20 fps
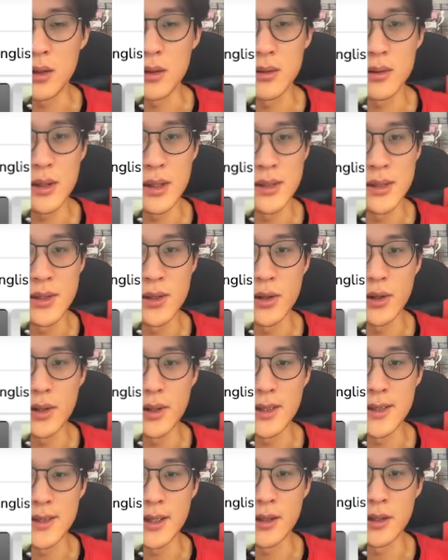considering
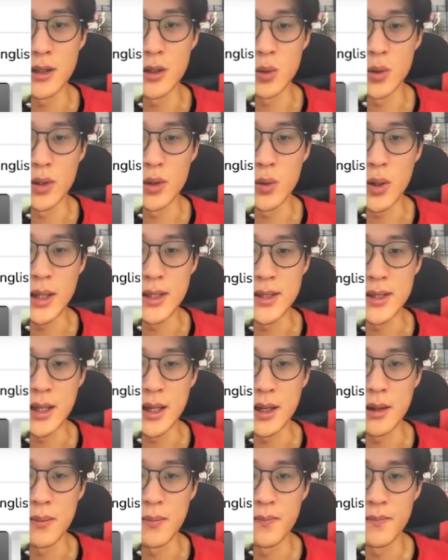the center or the right
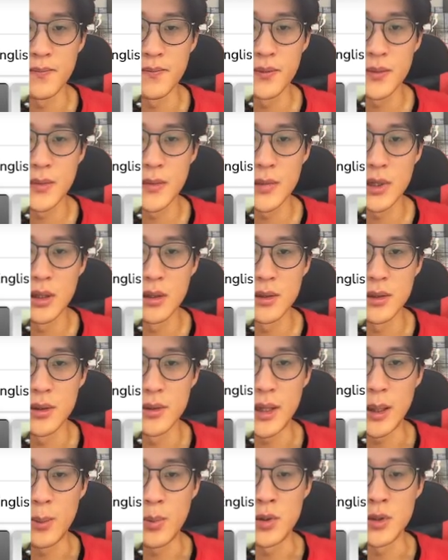side. So
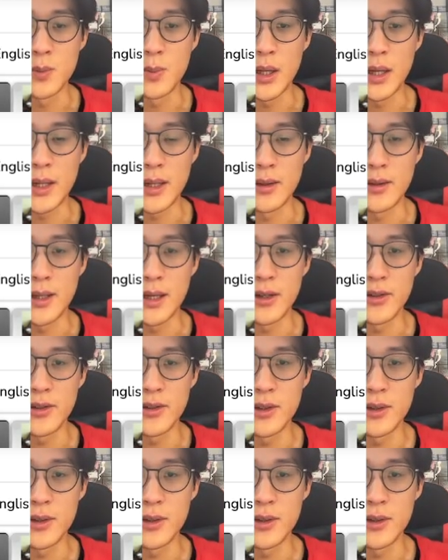that puts black in danger.